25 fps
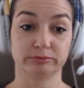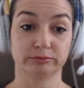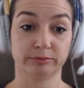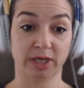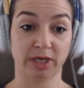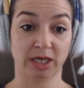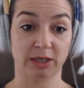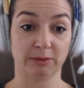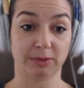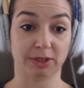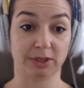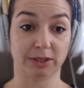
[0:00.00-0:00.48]

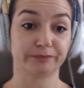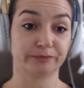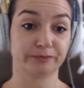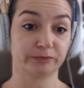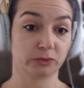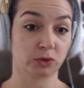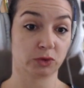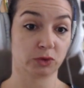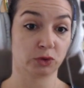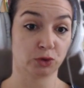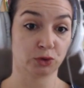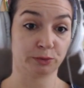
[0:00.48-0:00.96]
Maybe.
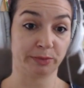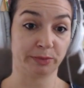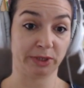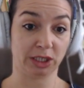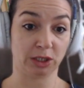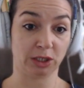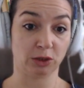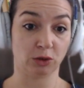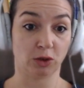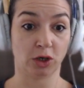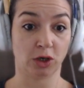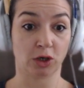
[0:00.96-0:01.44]
Could
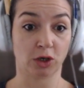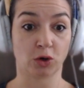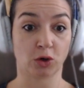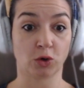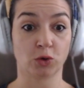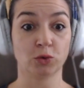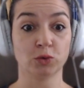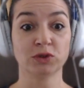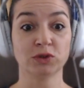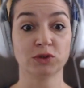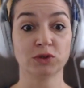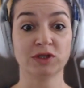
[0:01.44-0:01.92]
be. Or
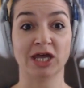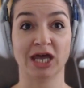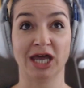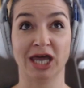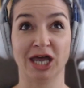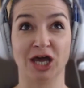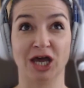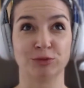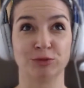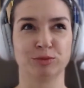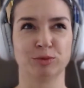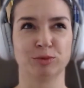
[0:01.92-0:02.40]
who the
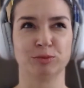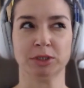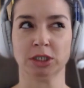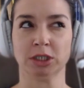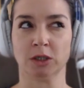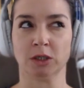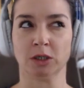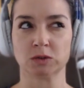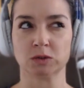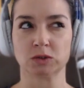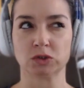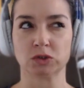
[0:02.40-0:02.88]
help
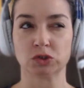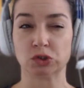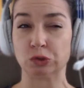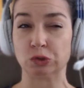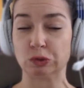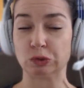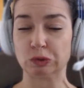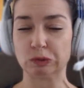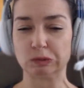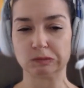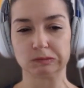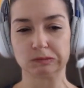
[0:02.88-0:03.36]
belongs
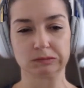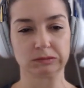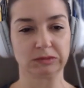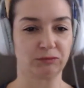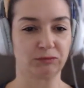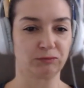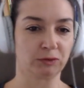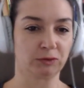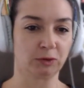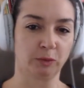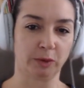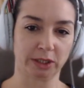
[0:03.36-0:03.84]
to, if
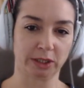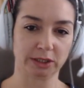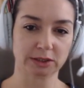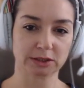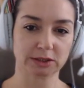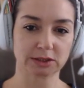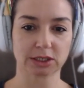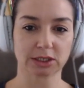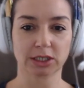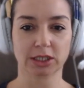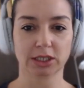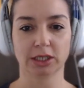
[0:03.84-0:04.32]
you
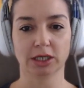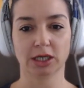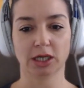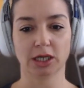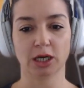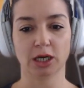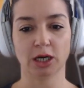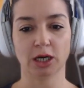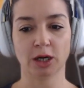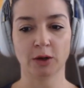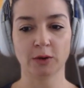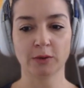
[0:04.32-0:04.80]
want.
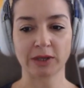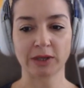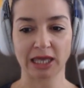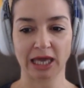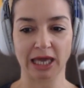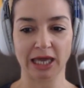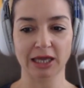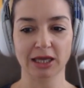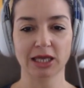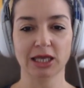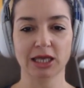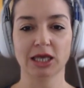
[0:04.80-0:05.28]

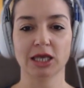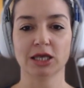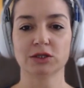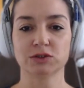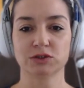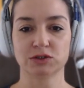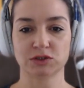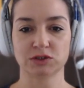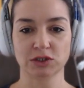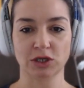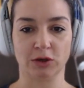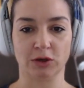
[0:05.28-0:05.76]
Okay.
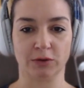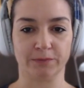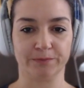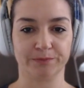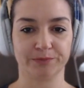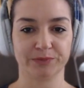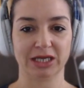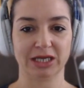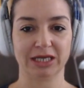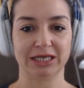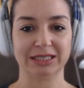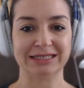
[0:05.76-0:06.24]
So,
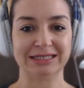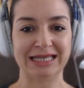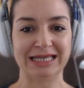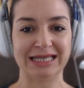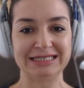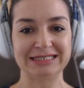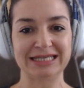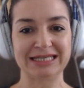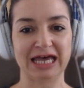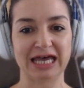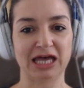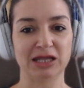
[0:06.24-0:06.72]

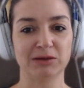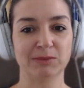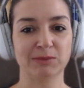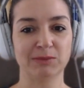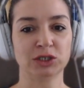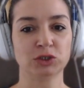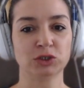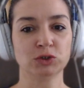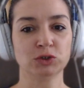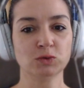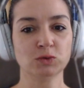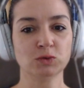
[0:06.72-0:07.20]
das kann
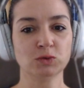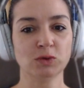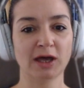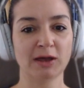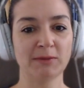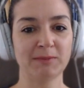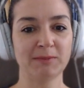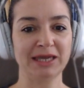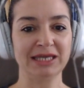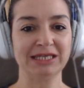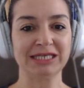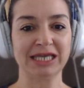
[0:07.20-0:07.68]
man nur
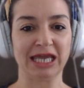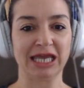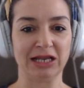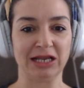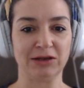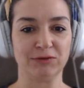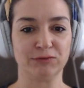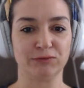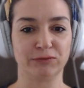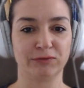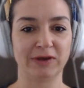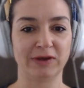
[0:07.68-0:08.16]
mit
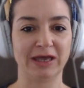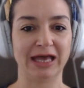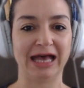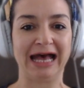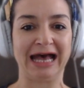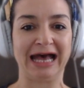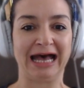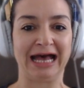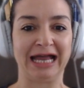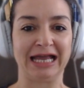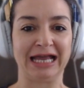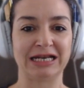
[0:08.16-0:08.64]
Hilfe
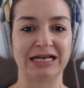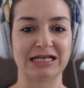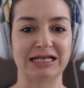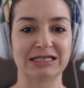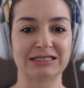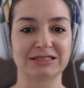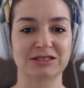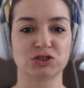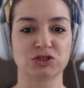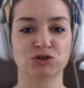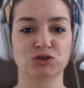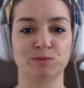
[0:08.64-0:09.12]

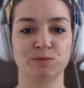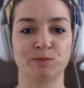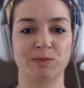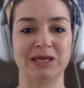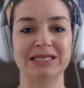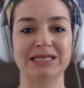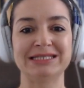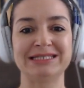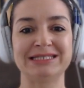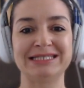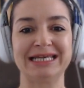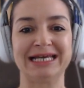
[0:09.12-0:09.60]
eines
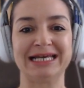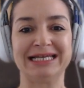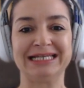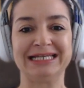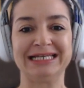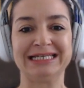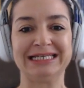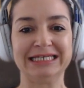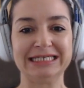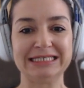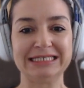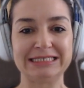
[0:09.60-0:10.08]

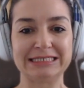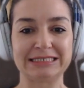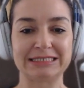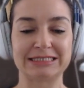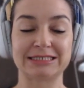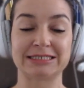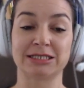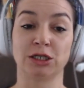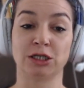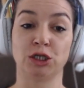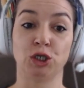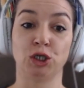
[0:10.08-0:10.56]

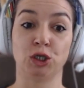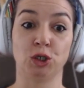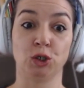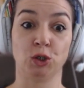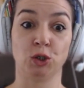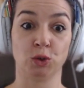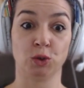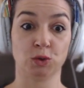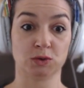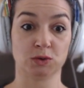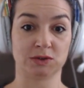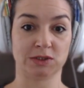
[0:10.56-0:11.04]
Spezialists
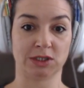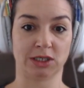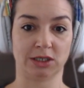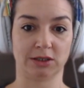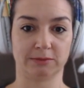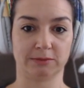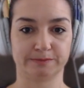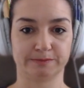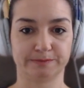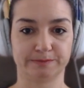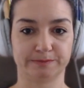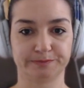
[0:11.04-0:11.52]

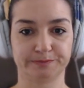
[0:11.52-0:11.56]
lösen.